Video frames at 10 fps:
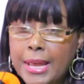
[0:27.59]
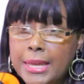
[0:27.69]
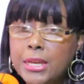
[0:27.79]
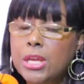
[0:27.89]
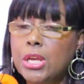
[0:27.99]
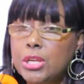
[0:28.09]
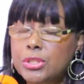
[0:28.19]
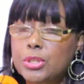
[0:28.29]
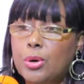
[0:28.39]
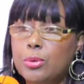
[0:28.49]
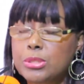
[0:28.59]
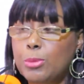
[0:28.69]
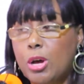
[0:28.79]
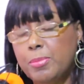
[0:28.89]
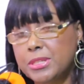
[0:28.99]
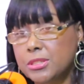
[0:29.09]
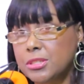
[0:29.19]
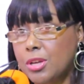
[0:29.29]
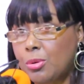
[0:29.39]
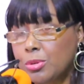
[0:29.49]
Right? So small
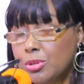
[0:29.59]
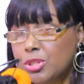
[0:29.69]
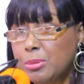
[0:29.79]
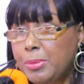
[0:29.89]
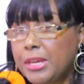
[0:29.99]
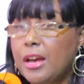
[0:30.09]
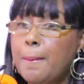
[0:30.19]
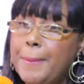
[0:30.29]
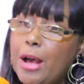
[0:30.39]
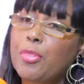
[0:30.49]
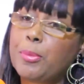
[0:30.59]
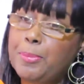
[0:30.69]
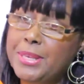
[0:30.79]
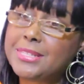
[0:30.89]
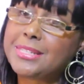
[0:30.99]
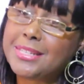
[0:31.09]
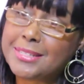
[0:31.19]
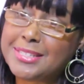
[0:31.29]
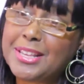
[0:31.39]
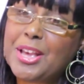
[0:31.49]
business owners should be about the
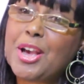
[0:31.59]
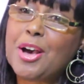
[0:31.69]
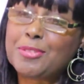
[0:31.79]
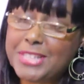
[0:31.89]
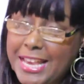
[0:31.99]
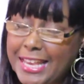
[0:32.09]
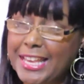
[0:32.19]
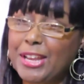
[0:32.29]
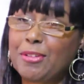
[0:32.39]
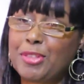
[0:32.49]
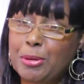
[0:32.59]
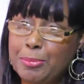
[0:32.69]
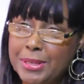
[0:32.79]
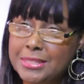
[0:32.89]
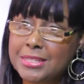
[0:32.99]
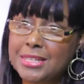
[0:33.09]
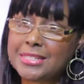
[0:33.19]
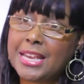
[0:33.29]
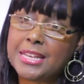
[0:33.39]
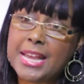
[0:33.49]
business of taking care of their
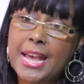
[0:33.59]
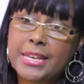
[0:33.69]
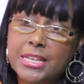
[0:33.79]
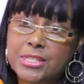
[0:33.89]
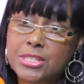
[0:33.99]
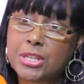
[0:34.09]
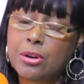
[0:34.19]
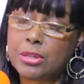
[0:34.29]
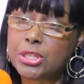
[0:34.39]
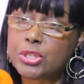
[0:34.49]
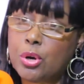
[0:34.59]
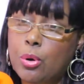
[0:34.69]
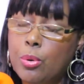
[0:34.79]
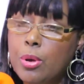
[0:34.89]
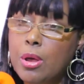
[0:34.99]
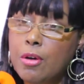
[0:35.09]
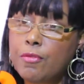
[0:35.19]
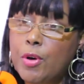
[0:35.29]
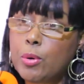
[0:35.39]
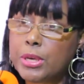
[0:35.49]
business and not necessarily so
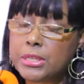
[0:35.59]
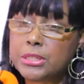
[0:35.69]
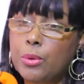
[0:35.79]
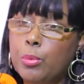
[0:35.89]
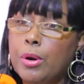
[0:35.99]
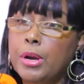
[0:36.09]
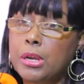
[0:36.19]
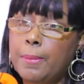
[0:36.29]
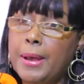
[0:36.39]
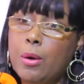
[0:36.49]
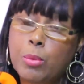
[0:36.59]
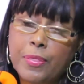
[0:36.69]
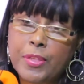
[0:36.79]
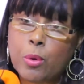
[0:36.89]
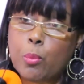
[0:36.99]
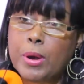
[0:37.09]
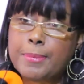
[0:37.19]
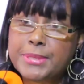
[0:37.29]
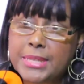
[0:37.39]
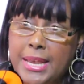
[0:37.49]
focused and worried about what their
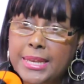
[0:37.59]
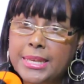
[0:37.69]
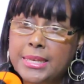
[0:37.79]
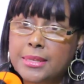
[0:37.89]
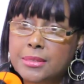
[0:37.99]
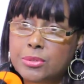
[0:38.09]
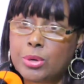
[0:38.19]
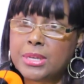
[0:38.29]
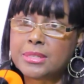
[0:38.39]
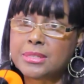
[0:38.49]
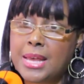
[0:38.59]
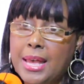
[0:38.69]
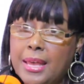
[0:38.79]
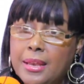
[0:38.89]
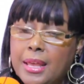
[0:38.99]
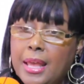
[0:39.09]
website is or is not.